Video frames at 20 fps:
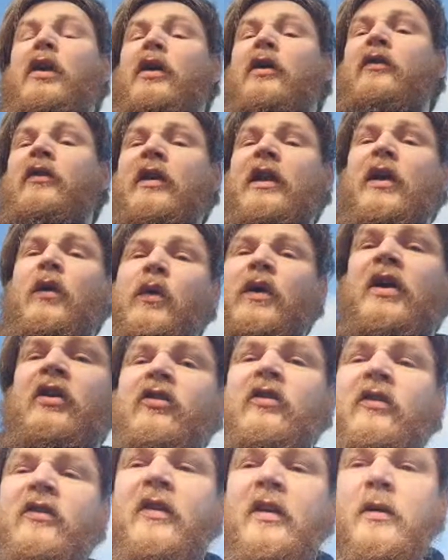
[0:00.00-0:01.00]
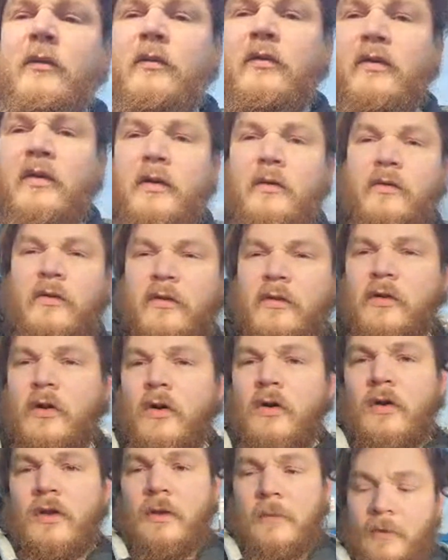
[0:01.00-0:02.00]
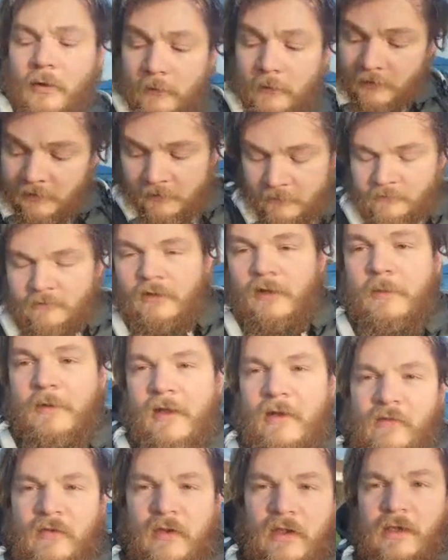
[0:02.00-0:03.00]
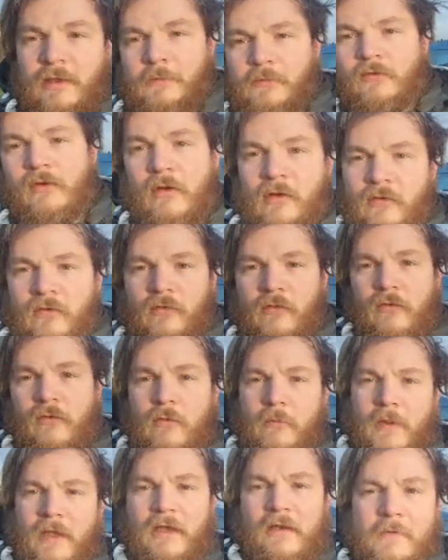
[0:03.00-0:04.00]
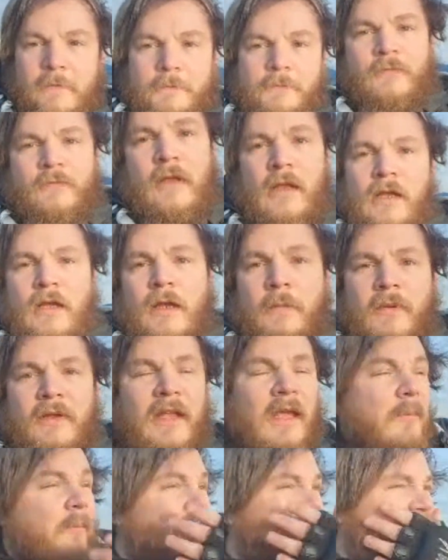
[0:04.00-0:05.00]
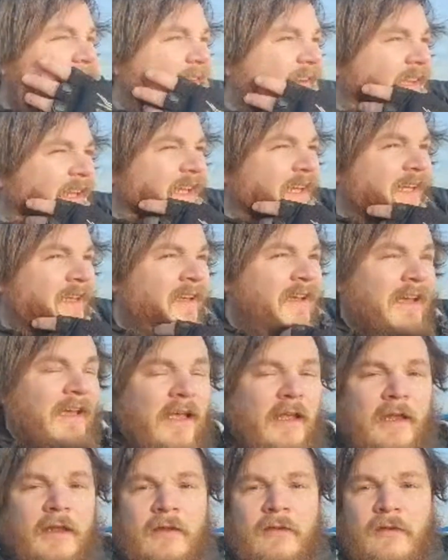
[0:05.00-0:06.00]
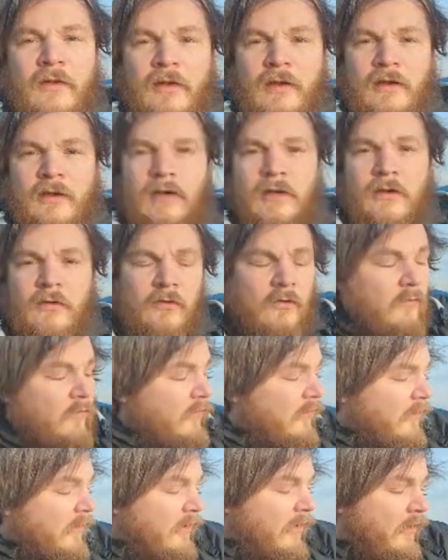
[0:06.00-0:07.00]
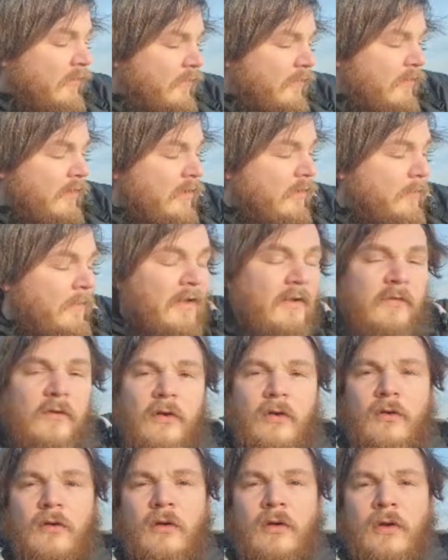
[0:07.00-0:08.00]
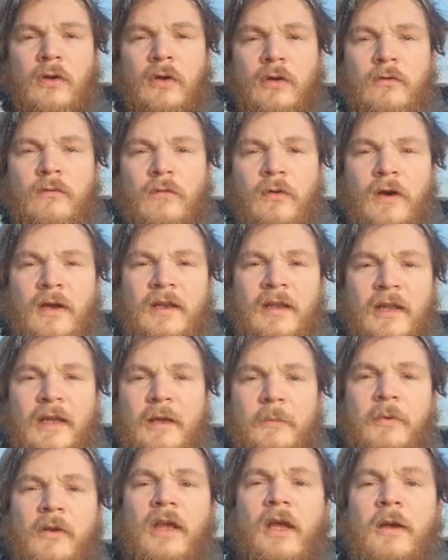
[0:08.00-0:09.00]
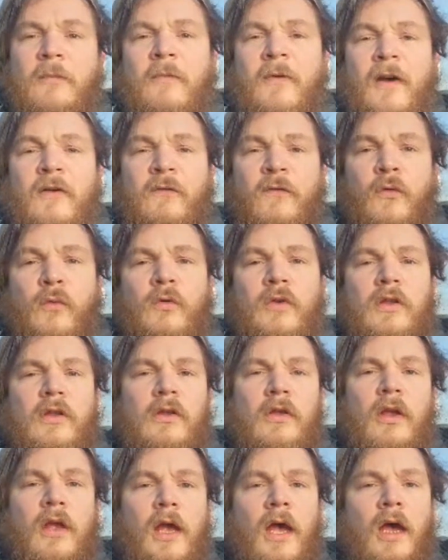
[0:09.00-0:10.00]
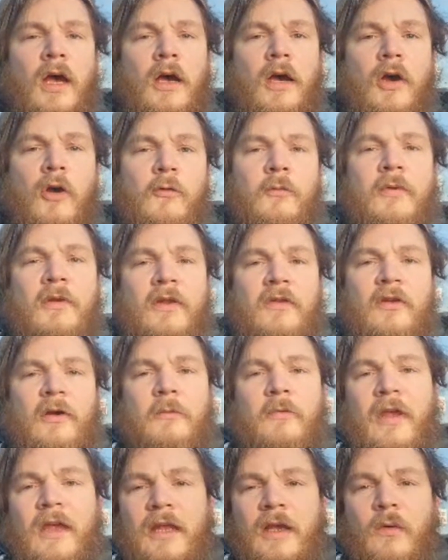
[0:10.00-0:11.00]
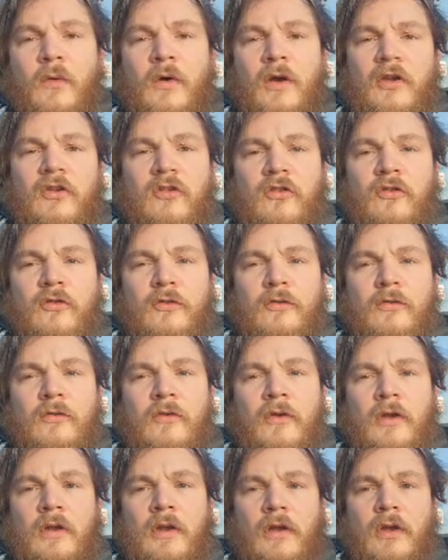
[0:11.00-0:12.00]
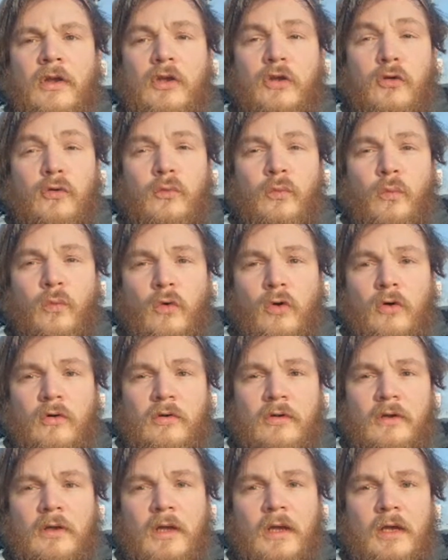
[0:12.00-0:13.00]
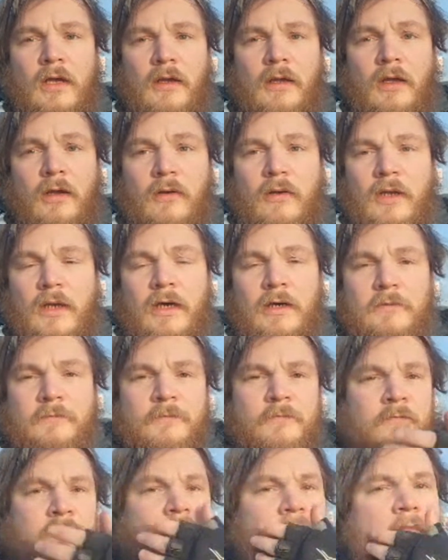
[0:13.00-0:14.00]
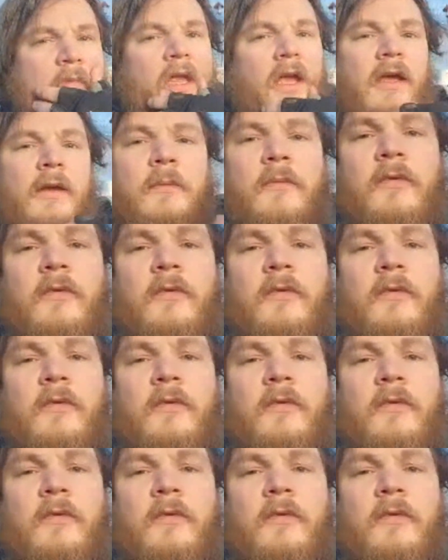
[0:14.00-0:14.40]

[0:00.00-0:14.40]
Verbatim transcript: i thought i'd answer any questions anyone else has got at the moment let me have it up so it's not too bad but yeah basically and uh, so it's going to go for a little bit of a ride later but yeah i thought uh, open this up to any questions you want uh, going out um,